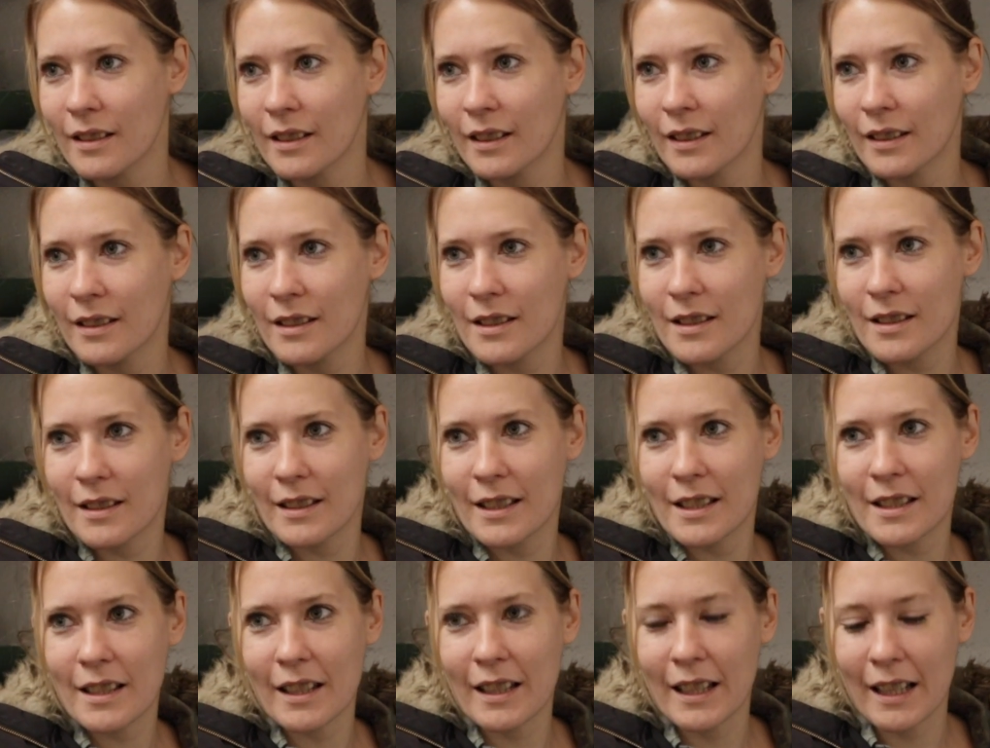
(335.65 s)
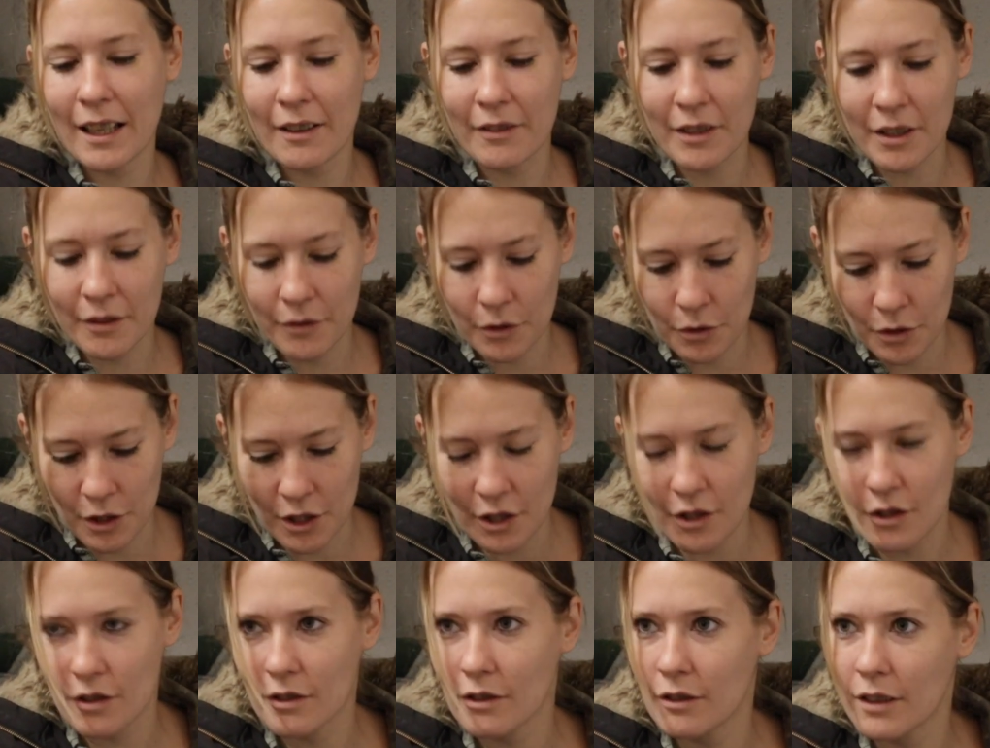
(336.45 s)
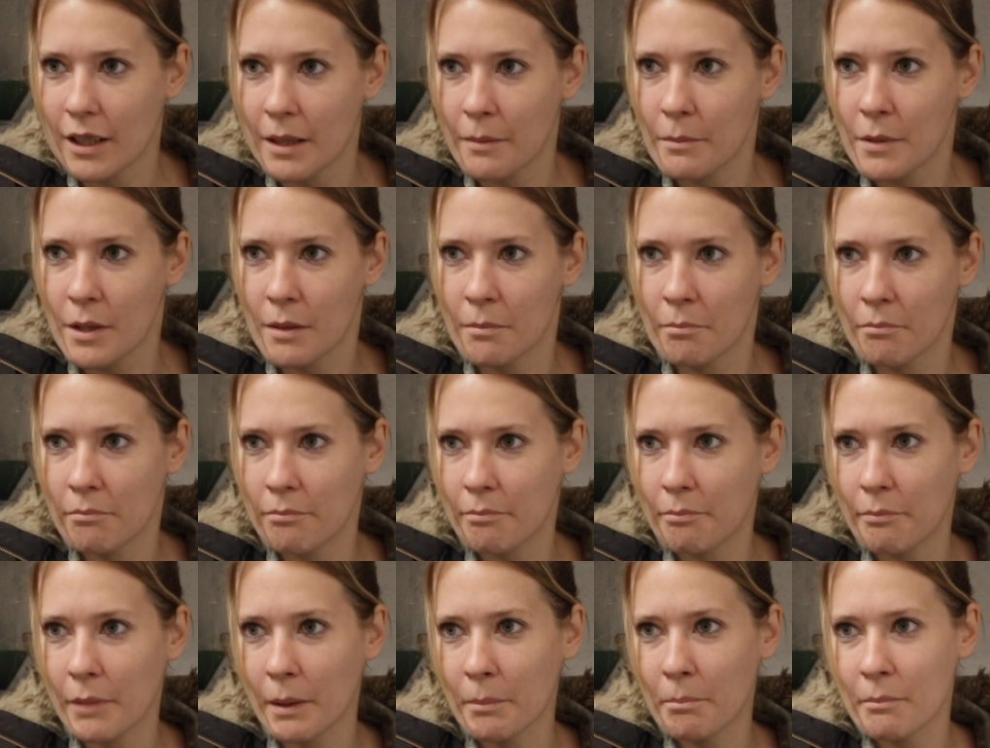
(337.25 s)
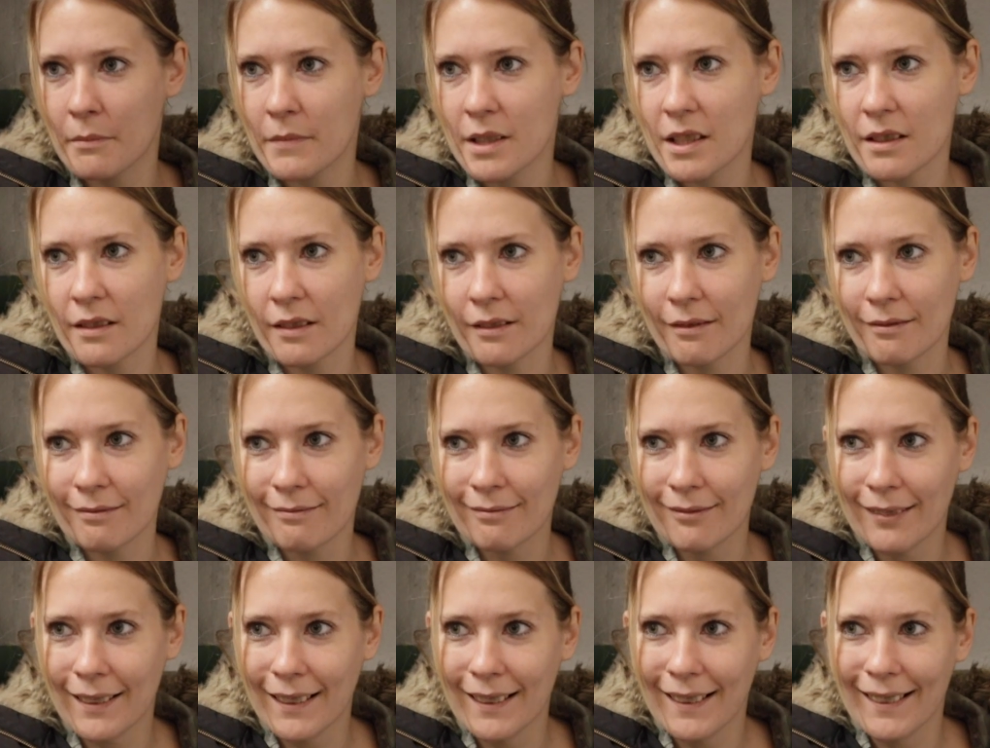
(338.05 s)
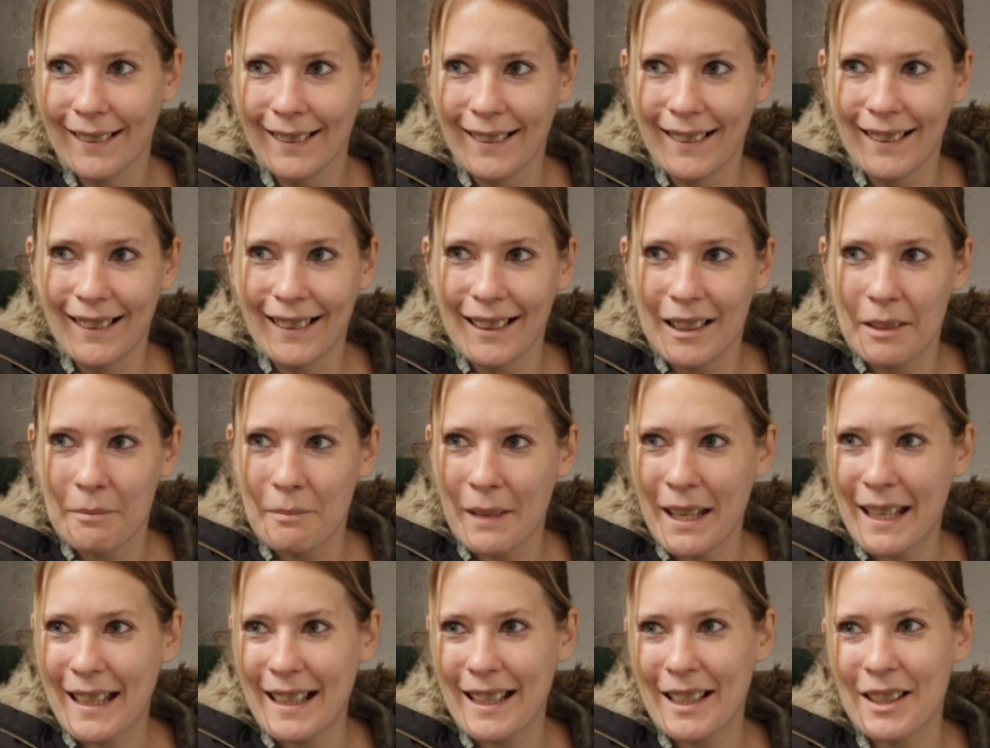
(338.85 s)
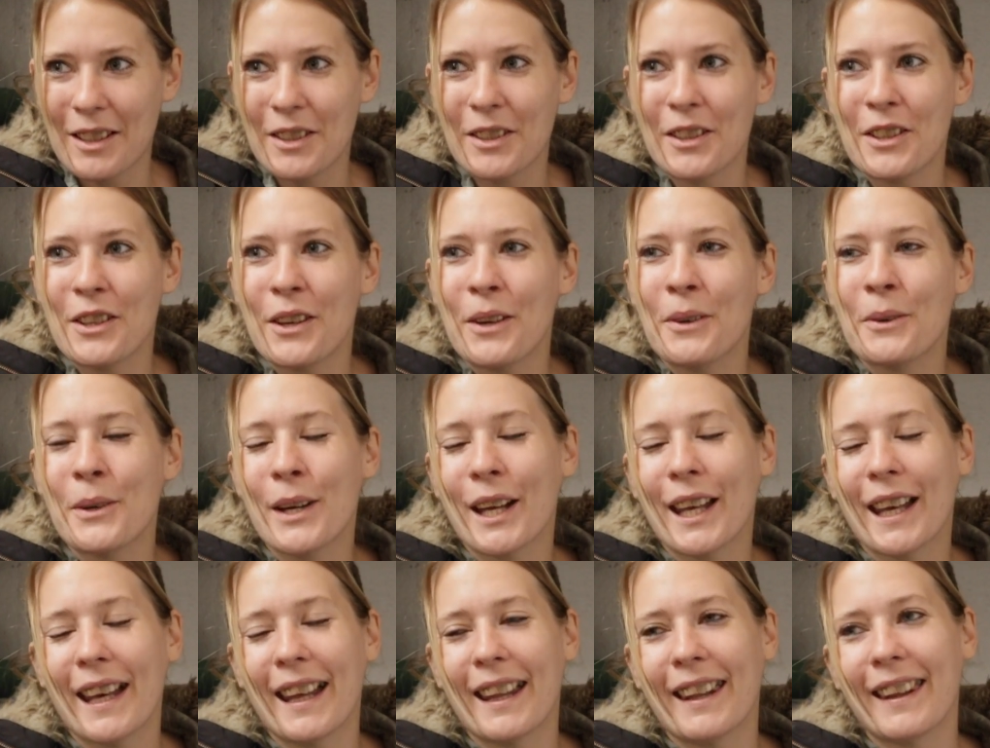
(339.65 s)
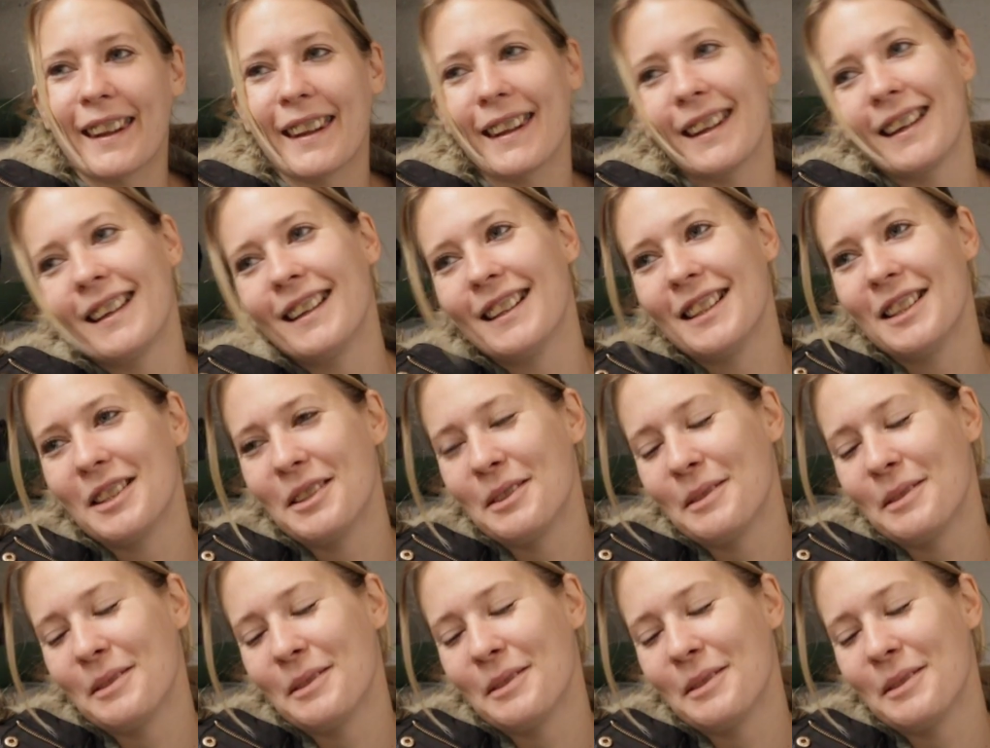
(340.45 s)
and he's gonna get rid of all the scrapes and bumps and make it look new again.